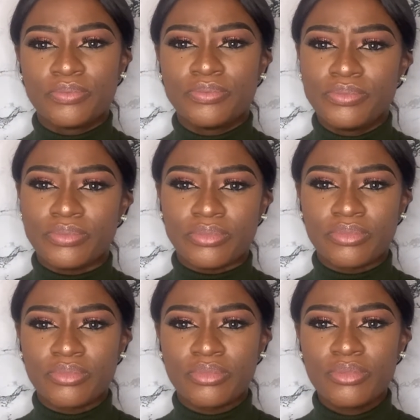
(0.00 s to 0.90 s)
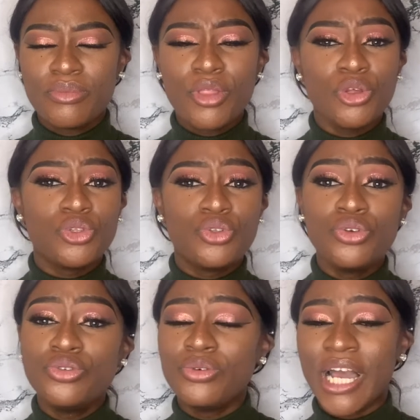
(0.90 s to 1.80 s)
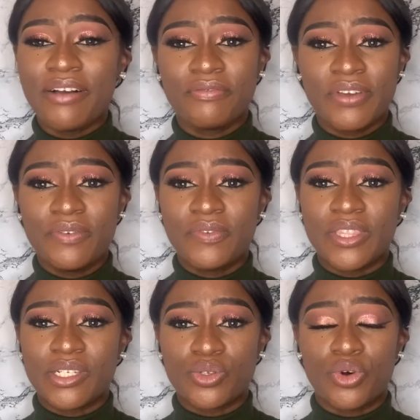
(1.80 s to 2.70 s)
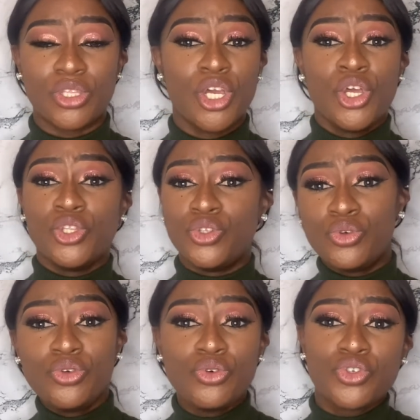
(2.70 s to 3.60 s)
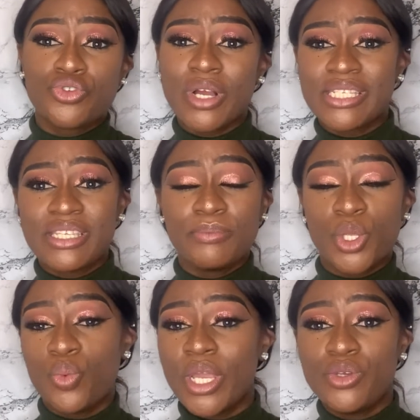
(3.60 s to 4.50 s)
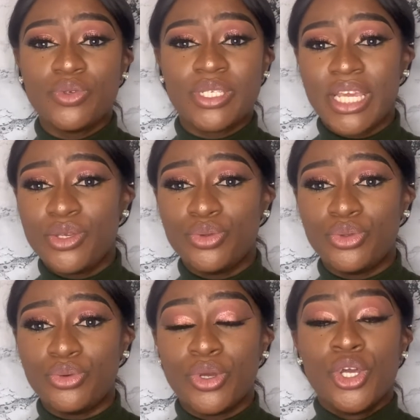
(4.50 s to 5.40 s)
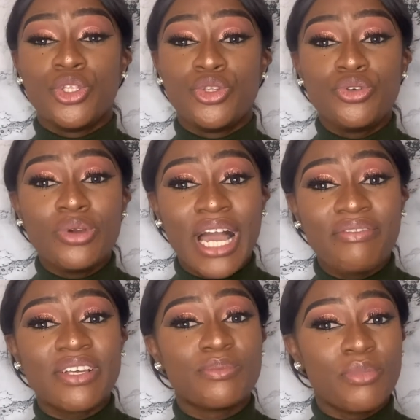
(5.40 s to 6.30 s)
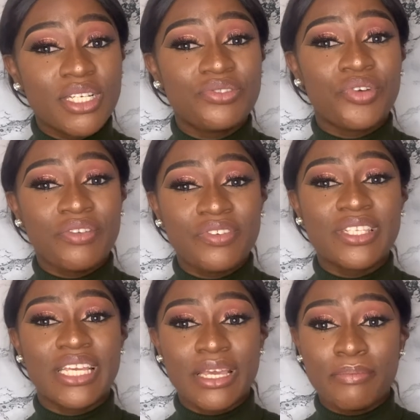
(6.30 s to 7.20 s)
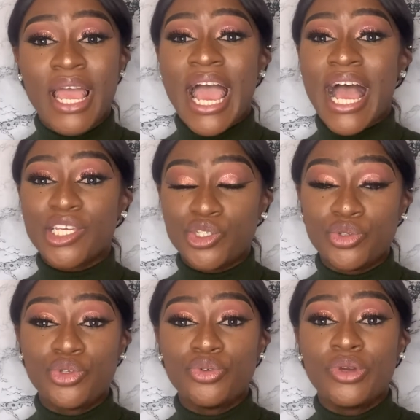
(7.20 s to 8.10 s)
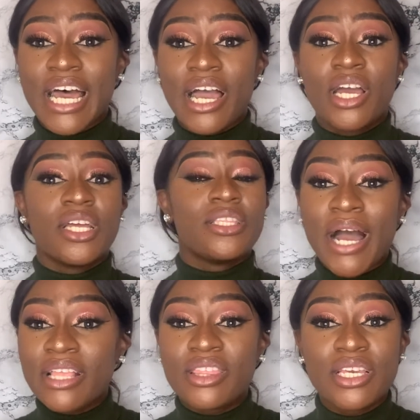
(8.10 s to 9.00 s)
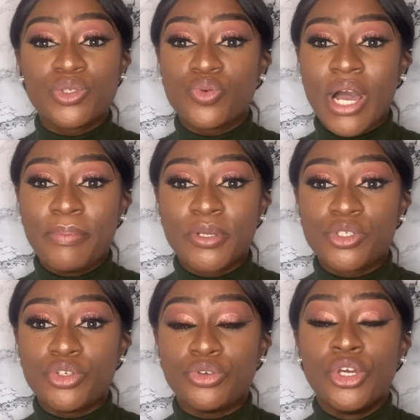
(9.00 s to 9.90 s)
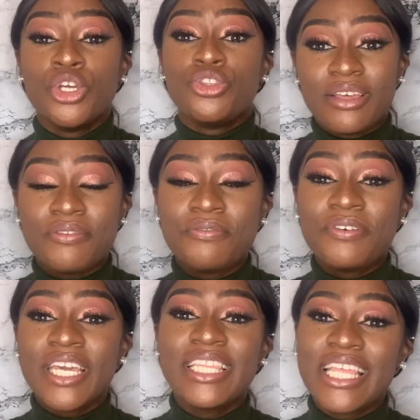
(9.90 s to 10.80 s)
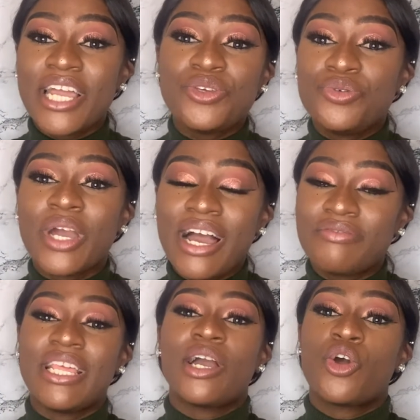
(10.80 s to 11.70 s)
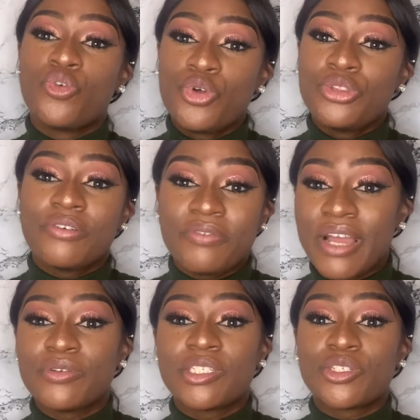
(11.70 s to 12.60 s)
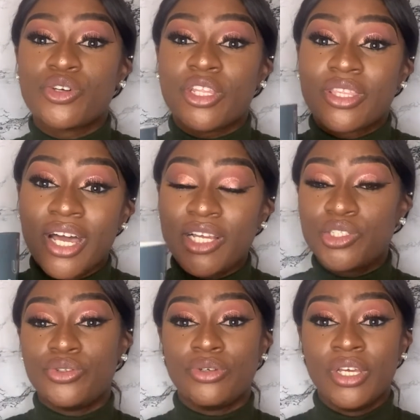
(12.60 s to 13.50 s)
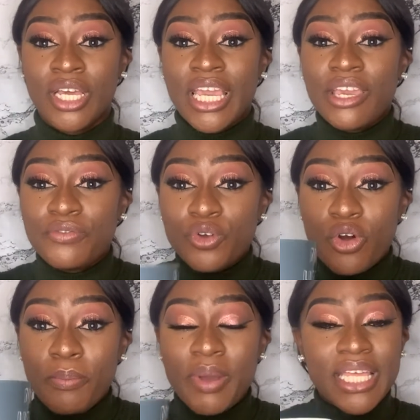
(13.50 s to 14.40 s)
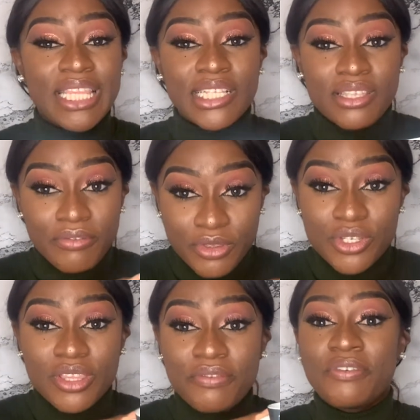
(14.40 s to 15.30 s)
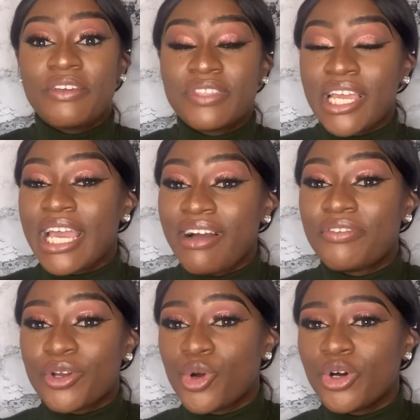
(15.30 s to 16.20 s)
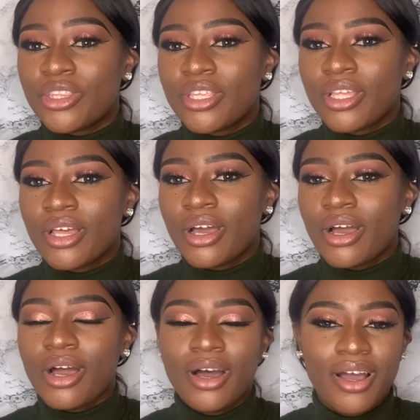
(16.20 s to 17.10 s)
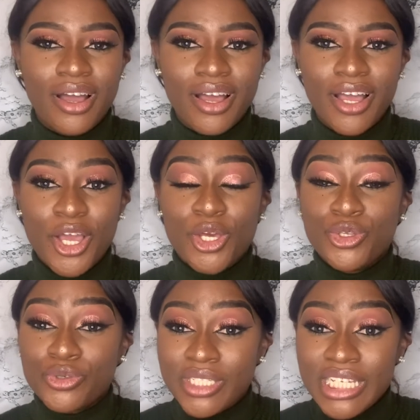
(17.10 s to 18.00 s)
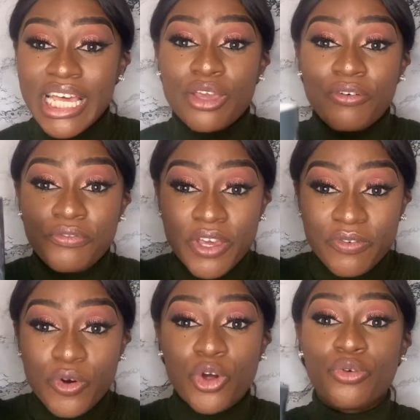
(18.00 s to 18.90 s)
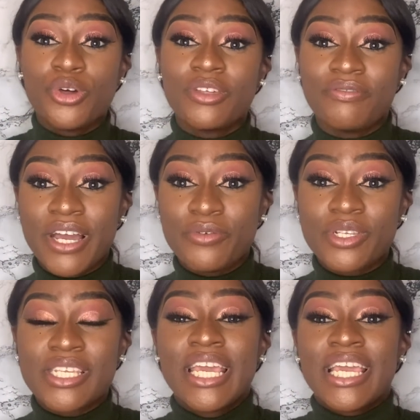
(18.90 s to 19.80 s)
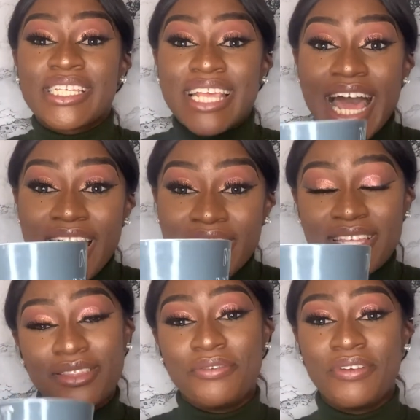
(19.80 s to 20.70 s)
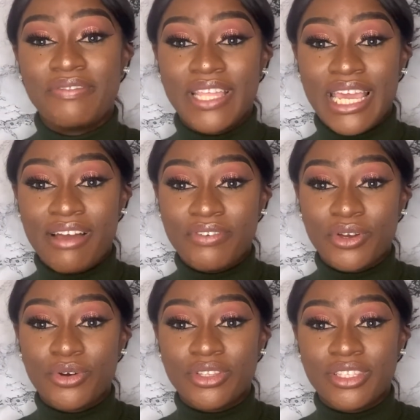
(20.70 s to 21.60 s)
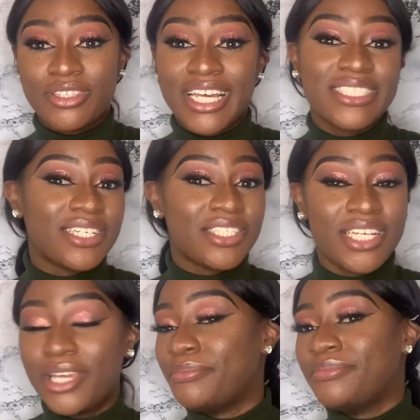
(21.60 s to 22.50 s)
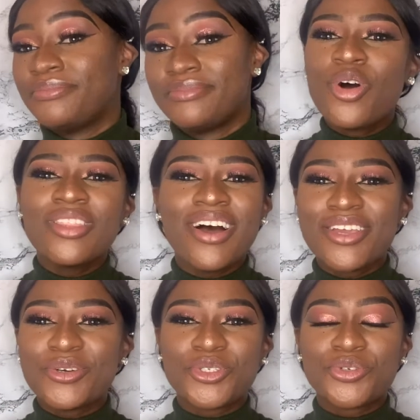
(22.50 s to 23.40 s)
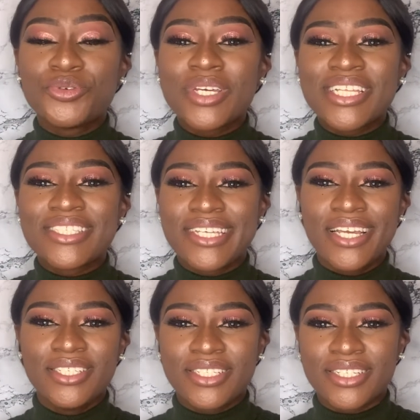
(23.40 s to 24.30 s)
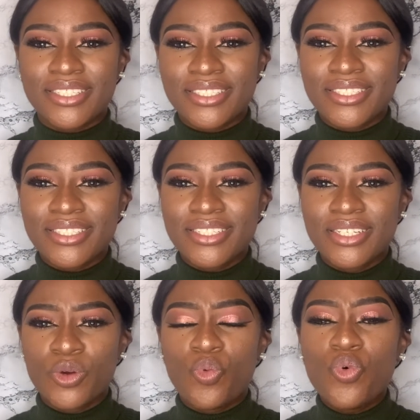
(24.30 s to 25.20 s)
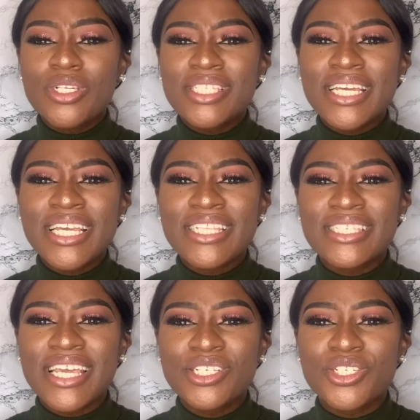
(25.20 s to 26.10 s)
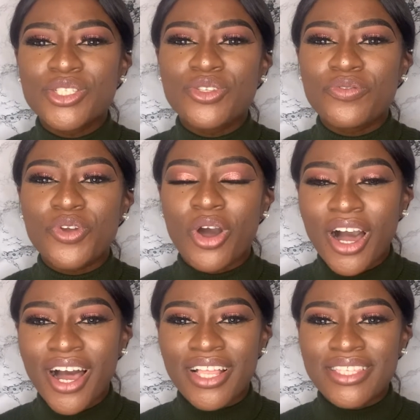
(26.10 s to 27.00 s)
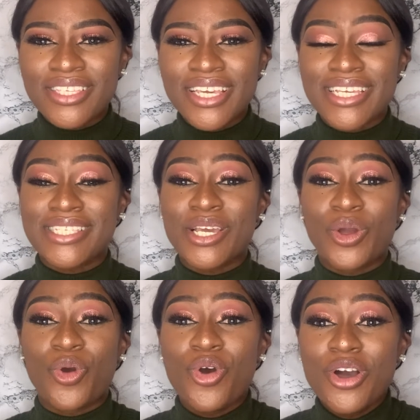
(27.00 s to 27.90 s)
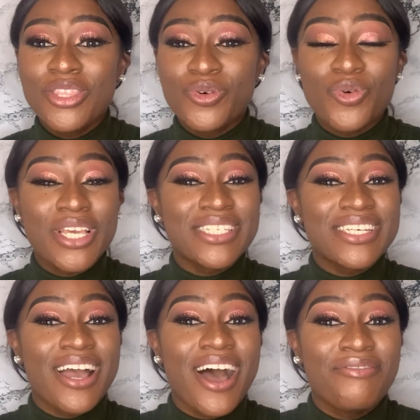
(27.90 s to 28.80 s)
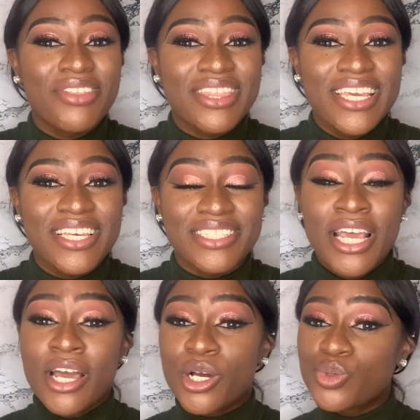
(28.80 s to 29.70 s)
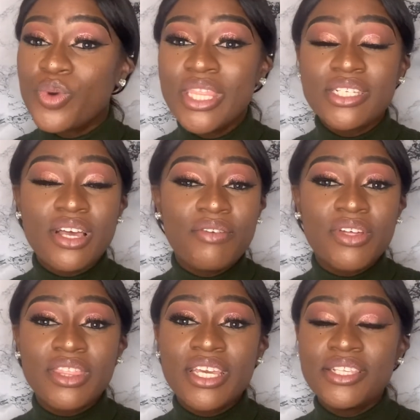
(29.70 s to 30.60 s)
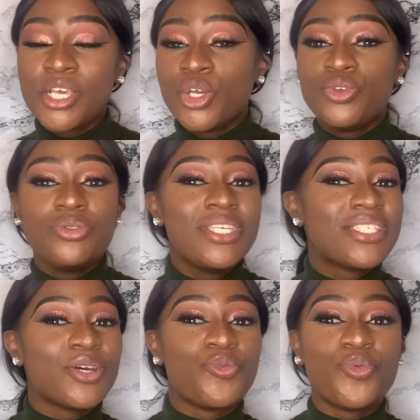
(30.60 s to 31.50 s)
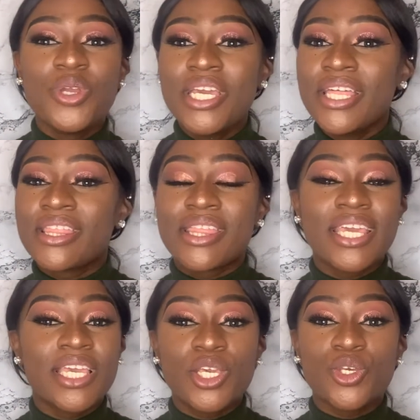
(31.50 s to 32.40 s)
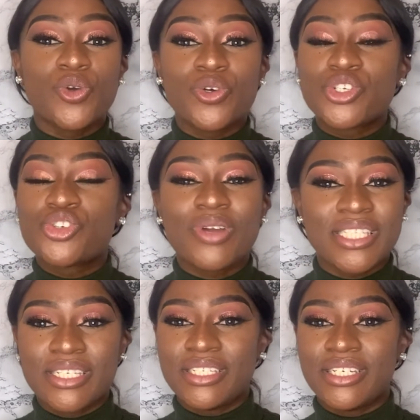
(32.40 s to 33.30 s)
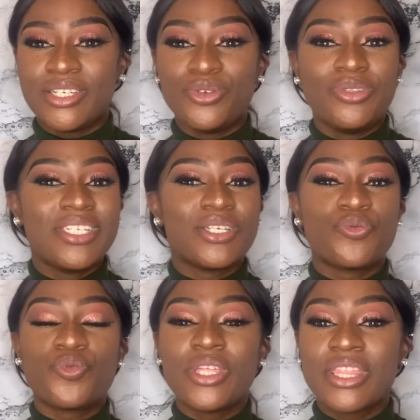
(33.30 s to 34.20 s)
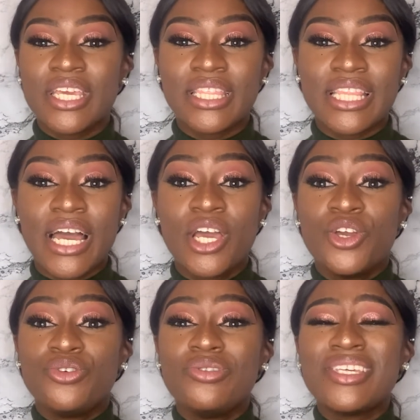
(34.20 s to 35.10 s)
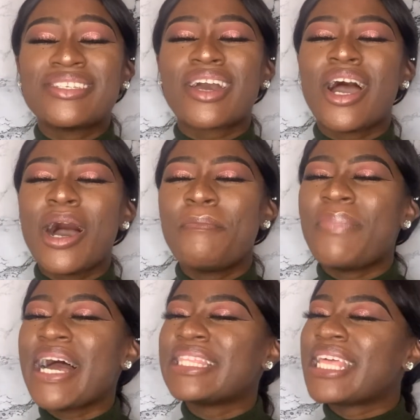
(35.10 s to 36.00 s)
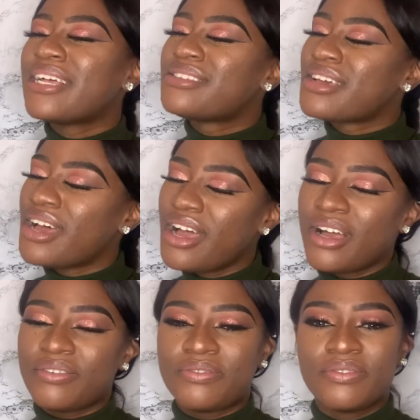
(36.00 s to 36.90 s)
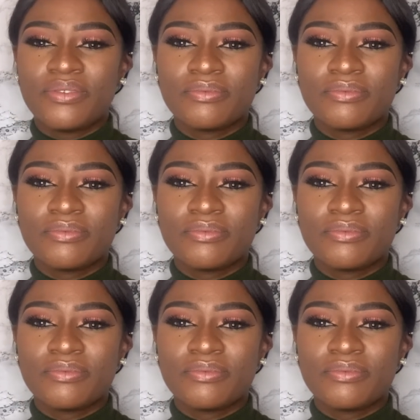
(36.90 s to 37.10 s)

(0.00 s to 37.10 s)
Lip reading: Do you have faith in this God? Do you trust him the way you say you do? Do you have as much faith in him as you do that bad things will happen to you? The fear that you have that coronavirus is going to touch you, if you compare that to the faith that you have in God, you see that your fear for coronavirus is higher than the faith that you have in God. That's a shame. What are your true intentions? What's the intentions of your heart? Is it God or is it other things? Because when it's other things, you need to rethink your strategy. You need to rethink that. You need to come back down to earth.